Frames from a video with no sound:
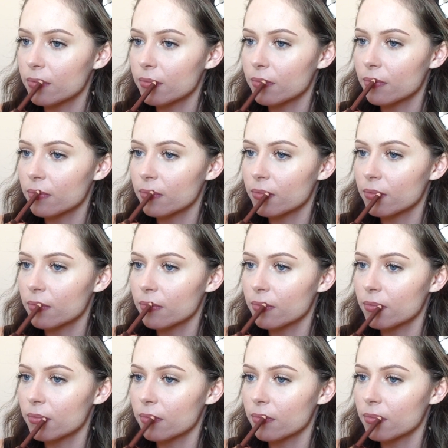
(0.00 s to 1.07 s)
and you can just
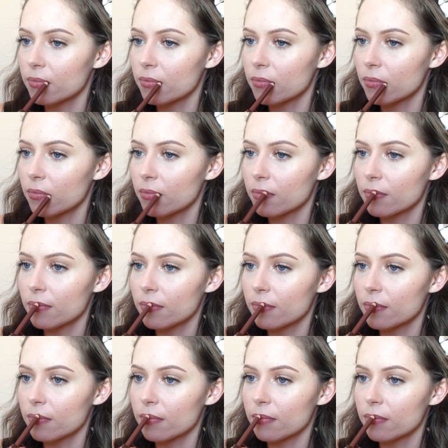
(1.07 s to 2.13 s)
use something
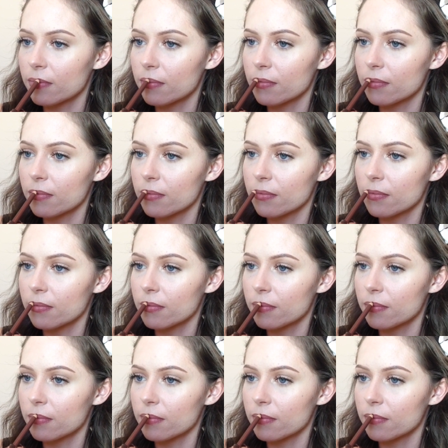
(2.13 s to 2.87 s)
that's neutral.